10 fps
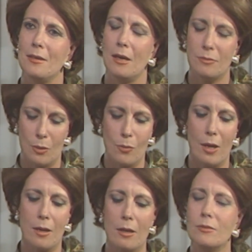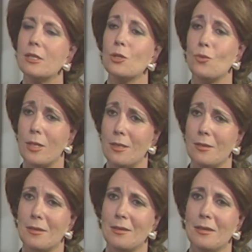after we arrived, his
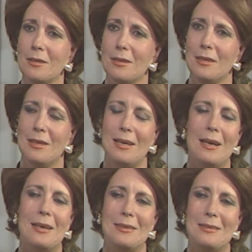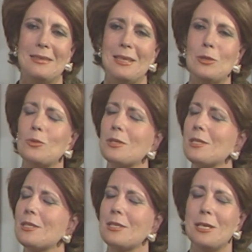wedding. And it was
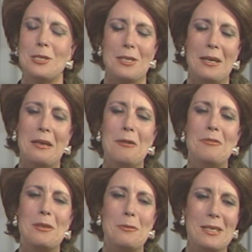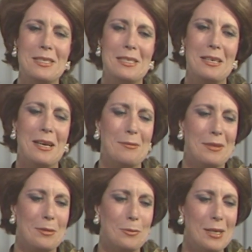such a lovely wedding,
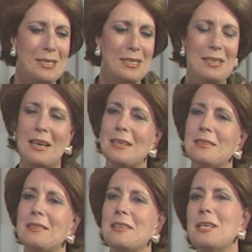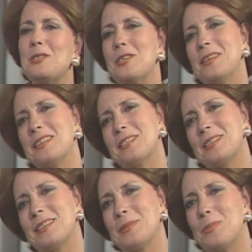having wedding and reaching
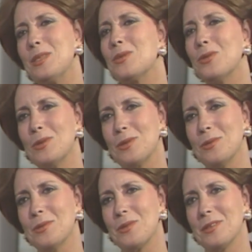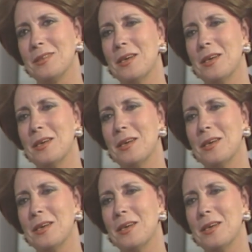this peaceful solution,